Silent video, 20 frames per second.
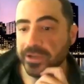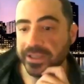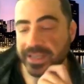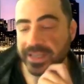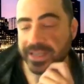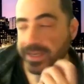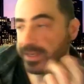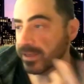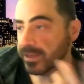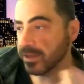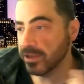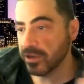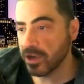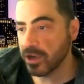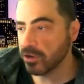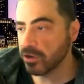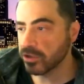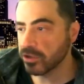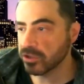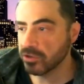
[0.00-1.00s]
It's like you could
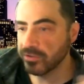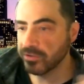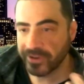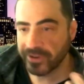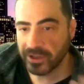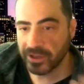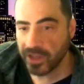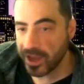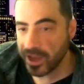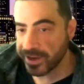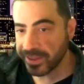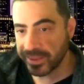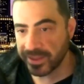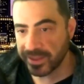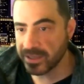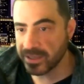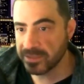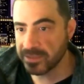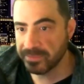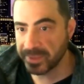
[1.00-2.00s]
go to school for a lot of
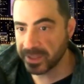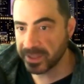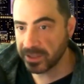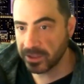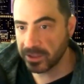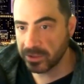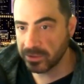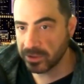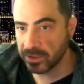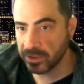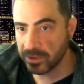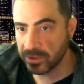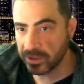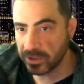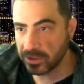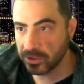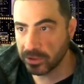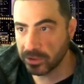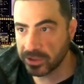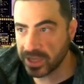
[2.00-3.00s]
things, but you
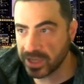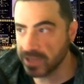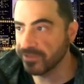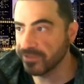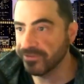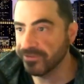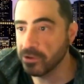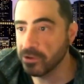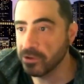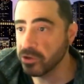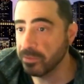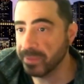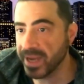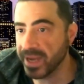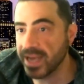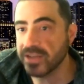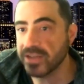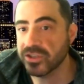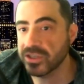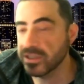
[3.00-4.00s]
tend to follow your
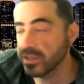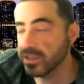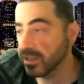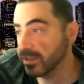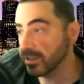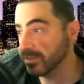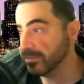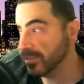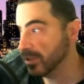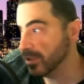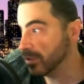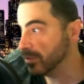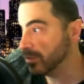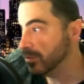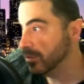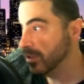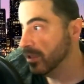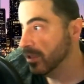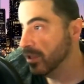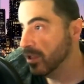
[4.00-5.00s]
passion, and
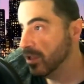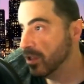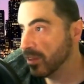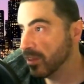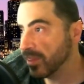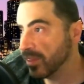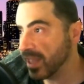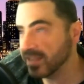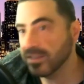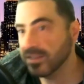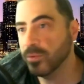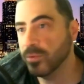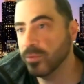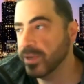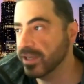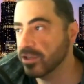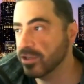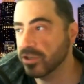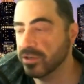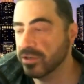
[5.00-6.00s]
that's the way
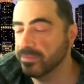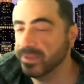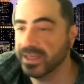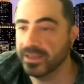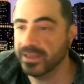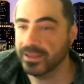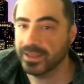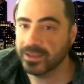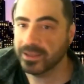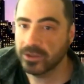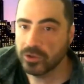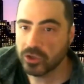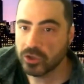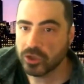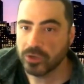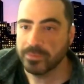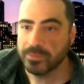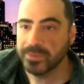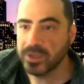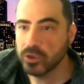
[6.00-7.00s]
it should be. Like
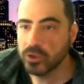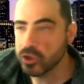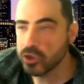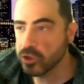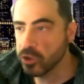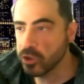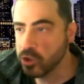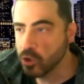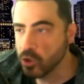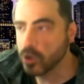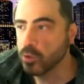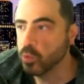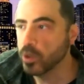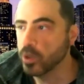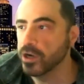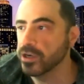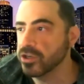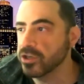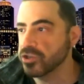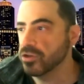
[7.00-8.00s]
your
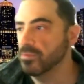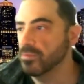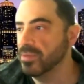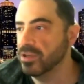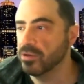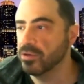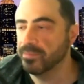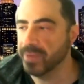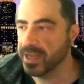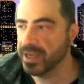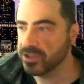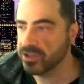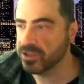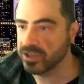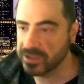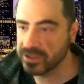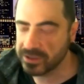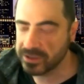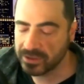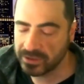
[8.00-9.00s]
work should be your
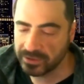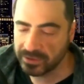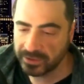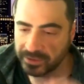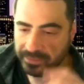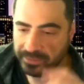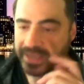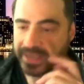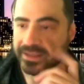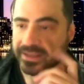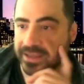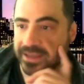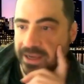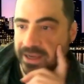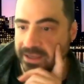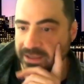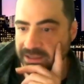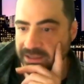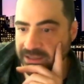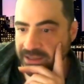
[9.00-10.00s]
passion. So it makes
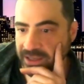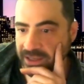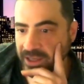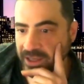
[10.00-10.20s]
sense.